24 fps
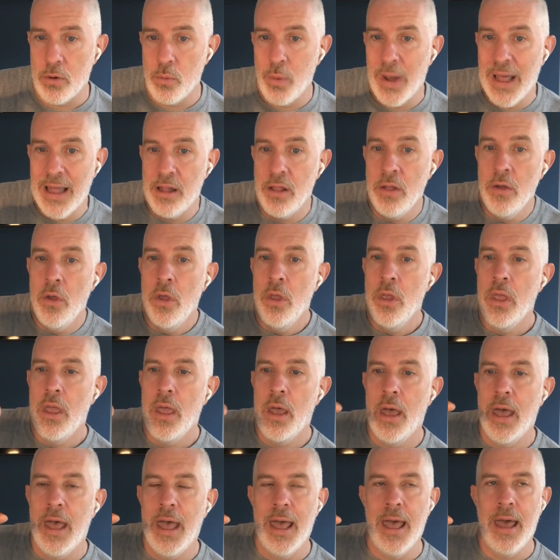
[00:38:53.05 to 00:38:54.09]
Well,
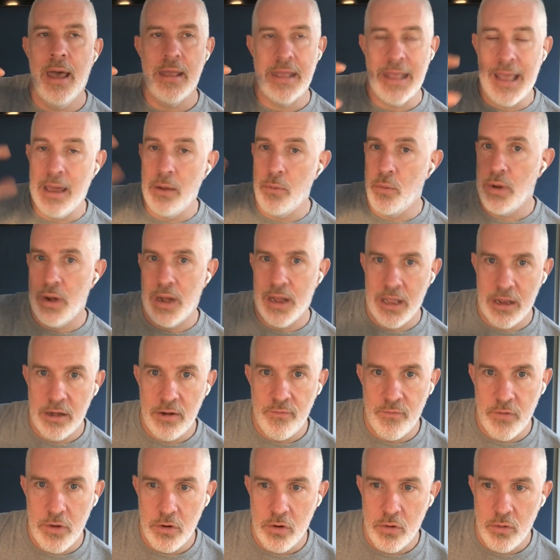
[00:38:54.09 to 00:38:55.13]
again, when I
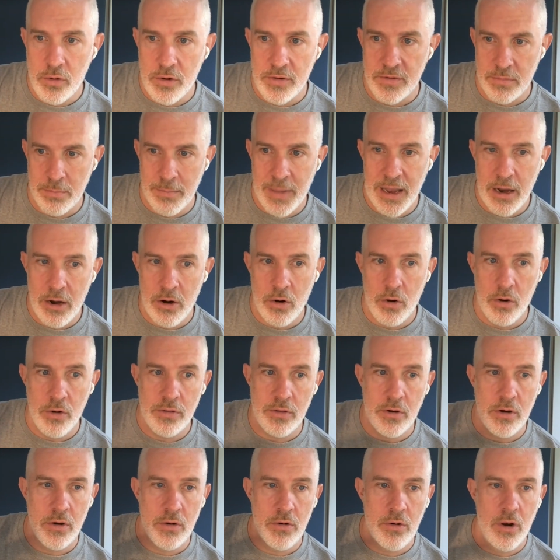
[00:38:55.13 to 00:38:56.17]
interviewed Chris Mayer,
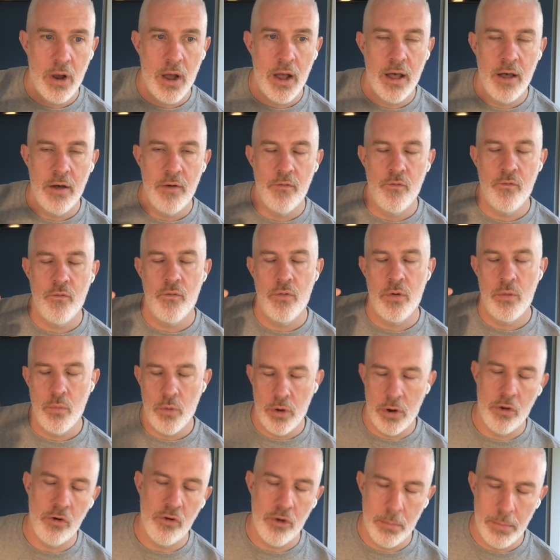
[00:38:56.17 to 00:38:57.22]
author of
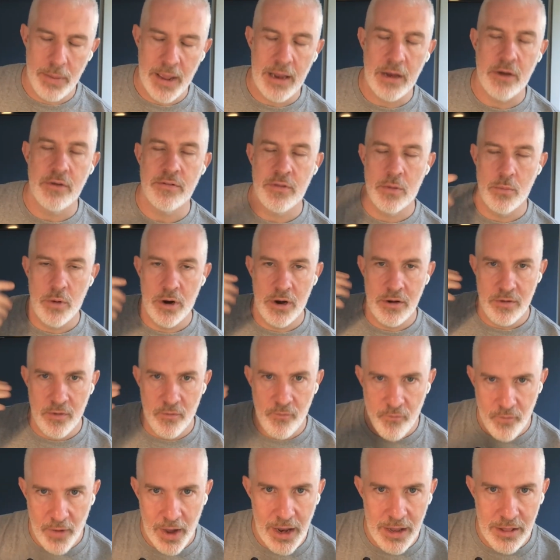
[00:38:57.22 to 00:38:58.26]
100 Baggers and Where to
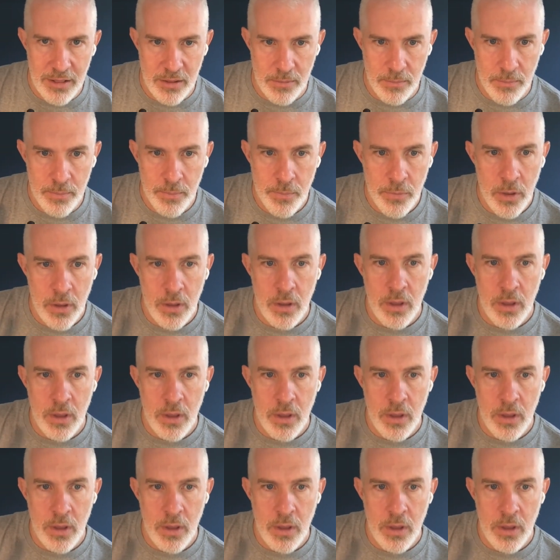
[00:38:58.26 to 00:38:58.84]
Find Them,